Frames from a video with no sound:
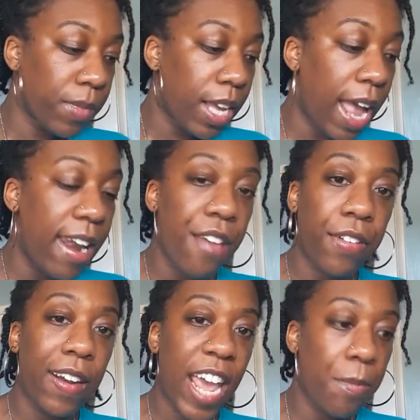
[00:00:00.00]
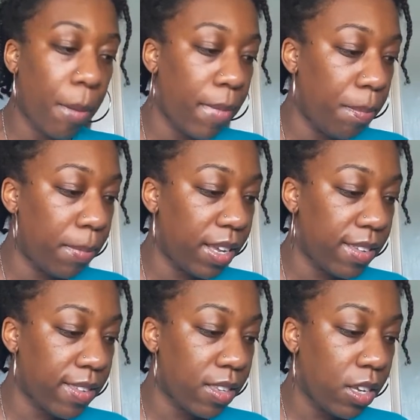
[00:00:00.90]
11 Labour
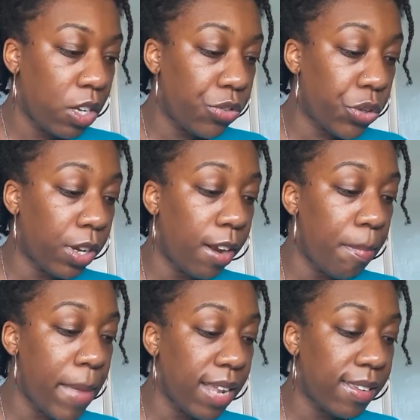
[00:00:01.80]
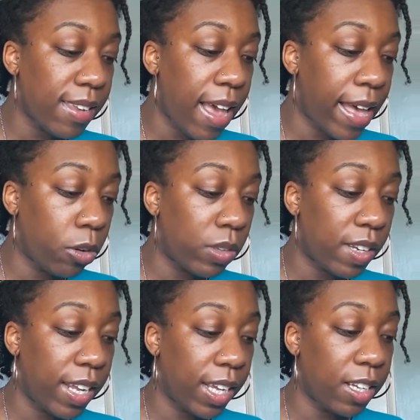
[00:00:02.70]
members to Clement
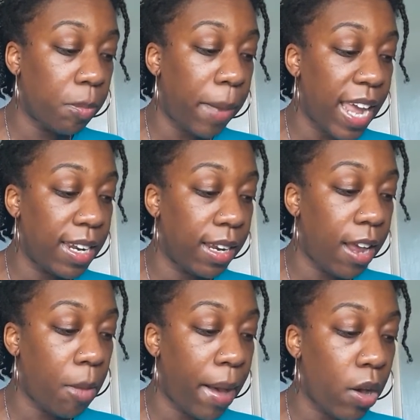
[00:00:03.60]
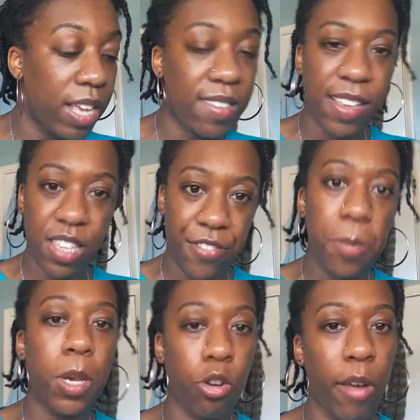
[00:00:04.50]
Attlee complaining about excessive
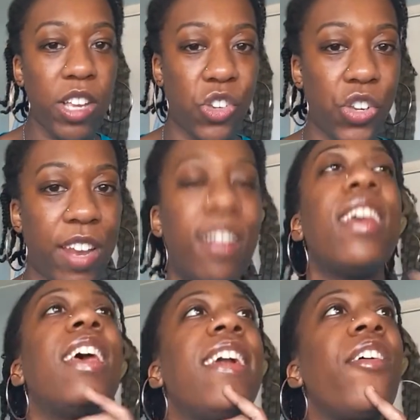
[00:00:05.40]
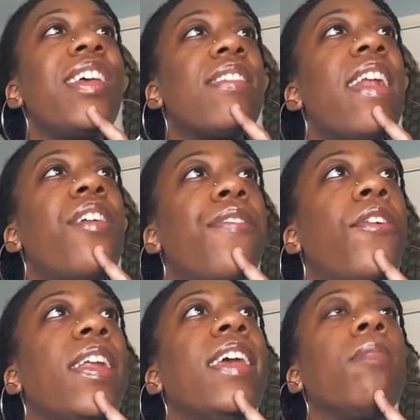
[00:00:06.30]
immigration. Now, isn't that
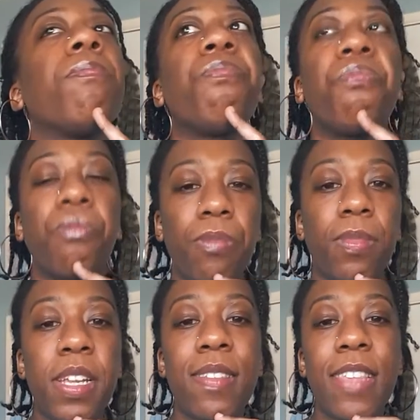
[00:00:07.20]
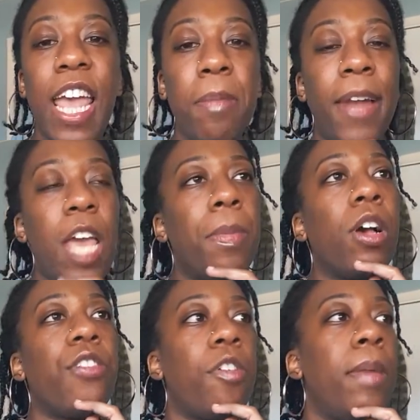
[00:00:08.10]
funny? The same Labour
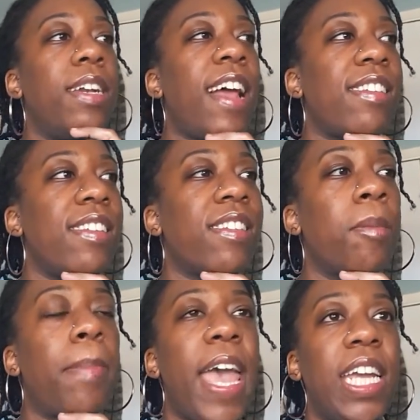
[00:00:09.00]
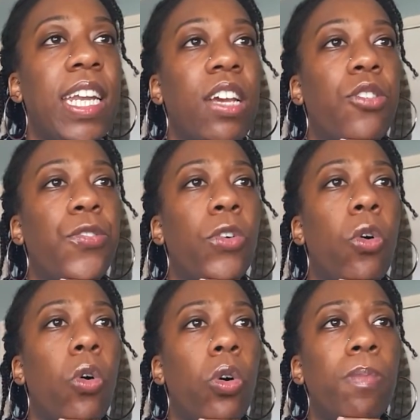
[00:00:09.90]
government that is campaigning
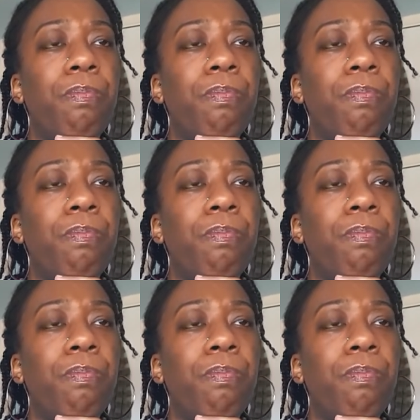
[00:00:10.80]
for